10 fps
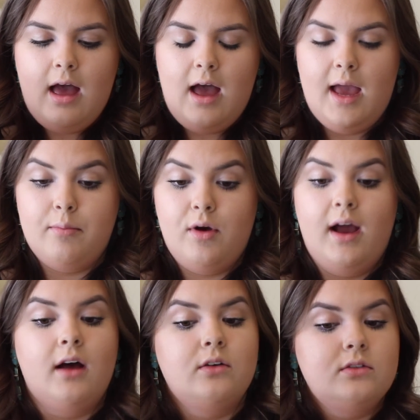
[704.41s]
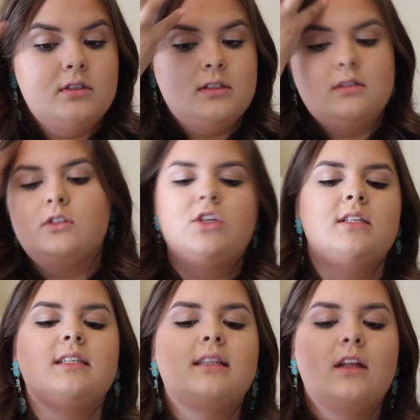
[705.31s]
eyebrows.
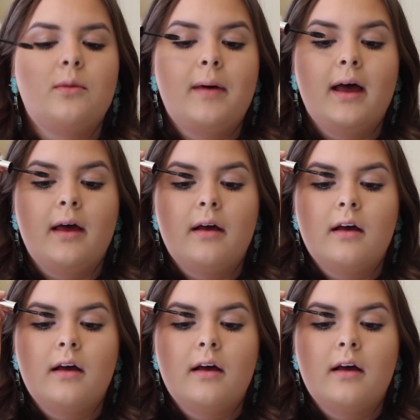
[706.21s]
Just a little bit.